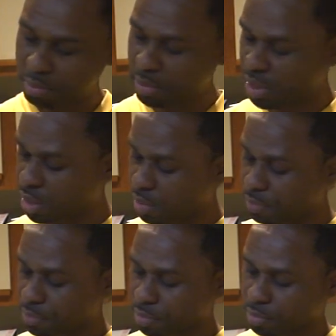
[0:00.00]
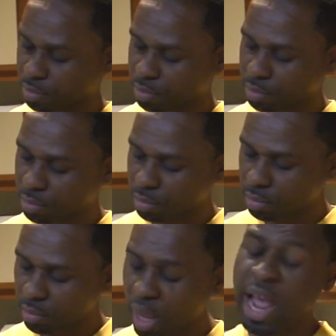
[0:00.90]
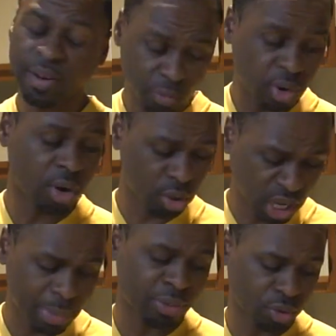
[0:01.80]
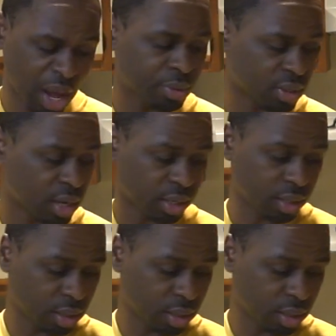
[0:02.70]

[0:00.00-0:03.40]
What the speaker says: But and for a long time I thought I was ugly,